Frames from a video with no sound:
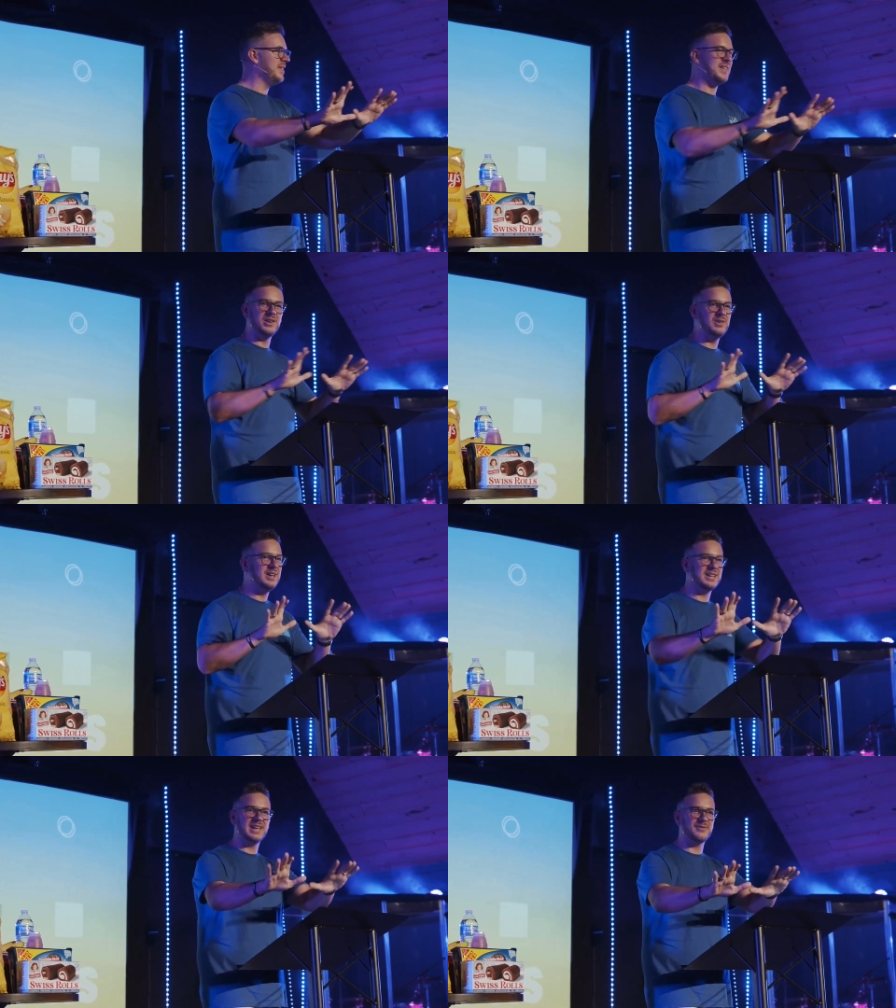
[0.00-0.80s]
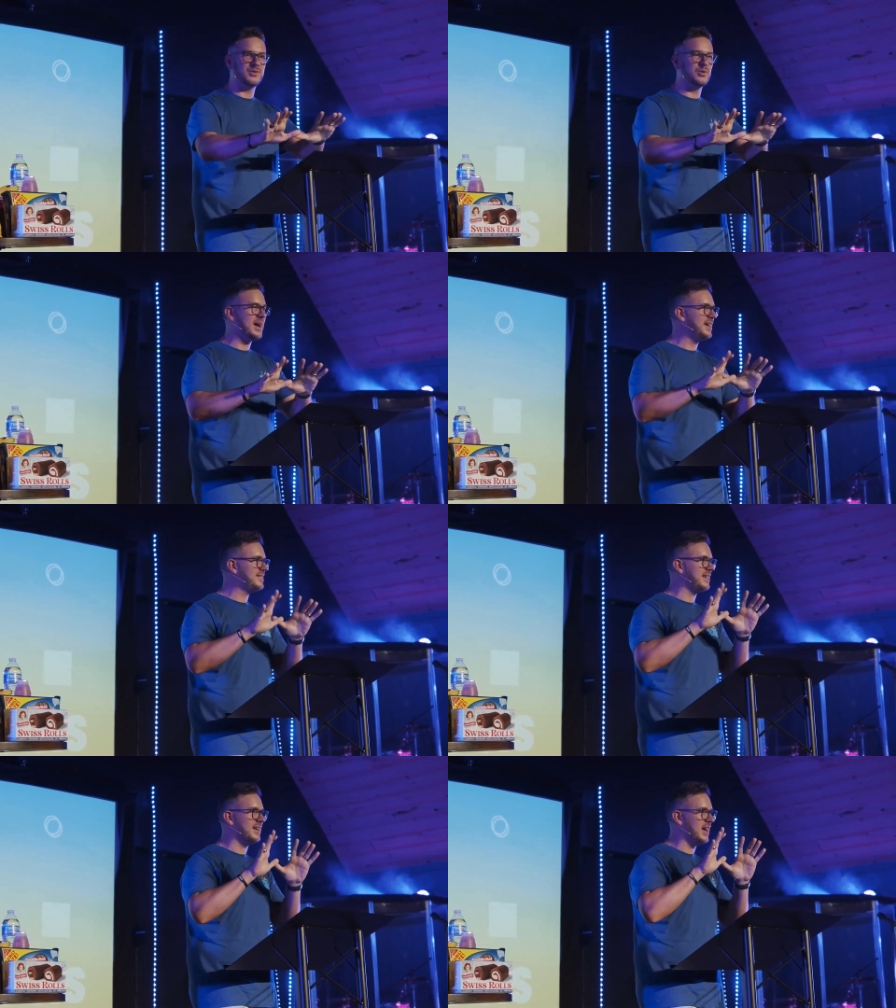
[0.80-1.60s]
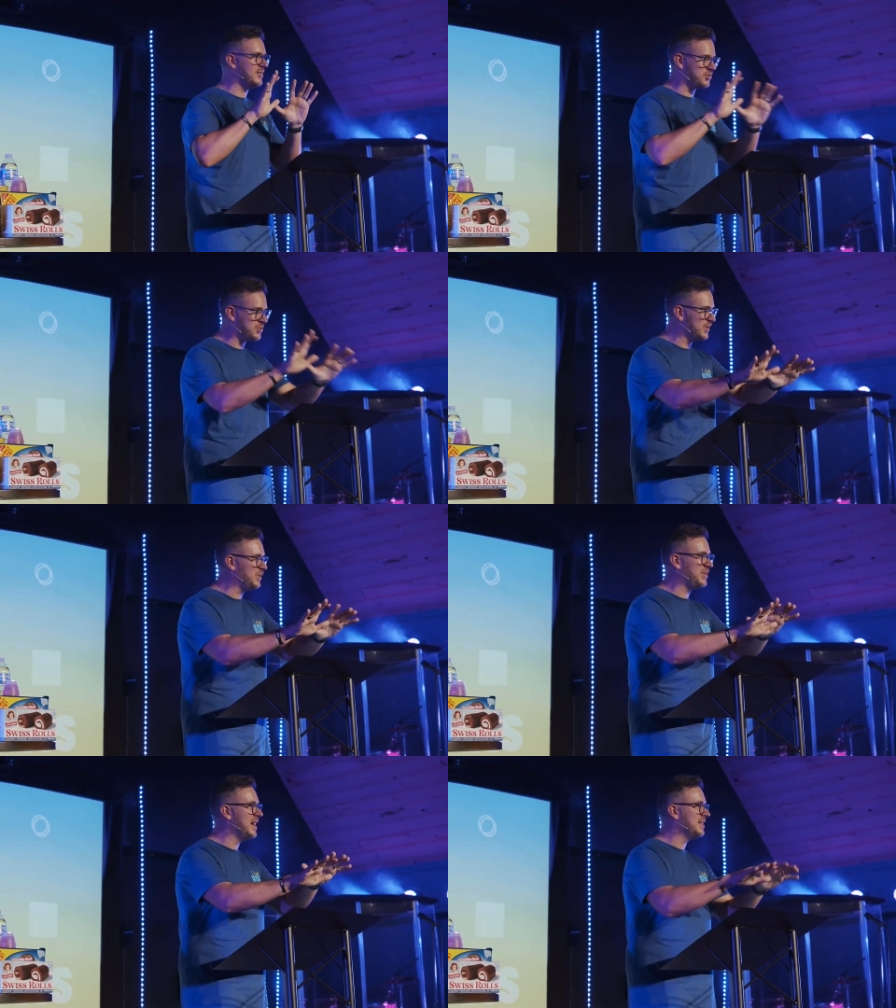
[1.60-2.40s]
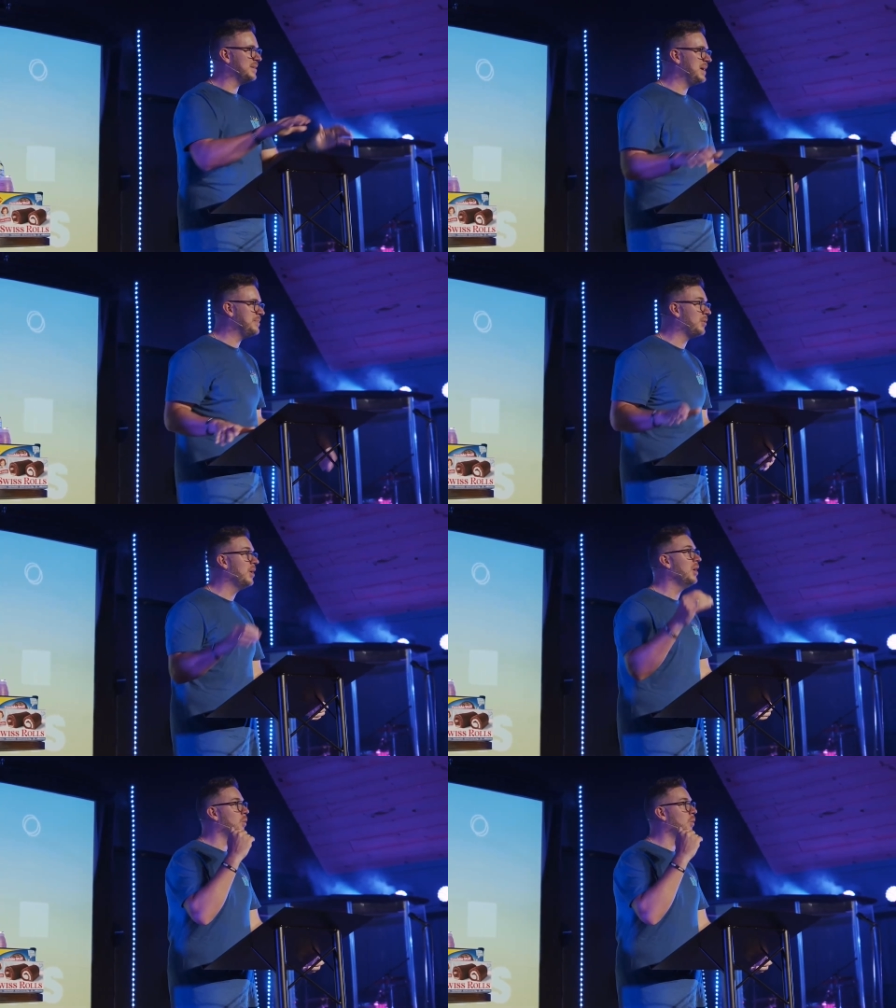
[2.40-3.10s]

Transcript: that you need to give grace and, and truth to people.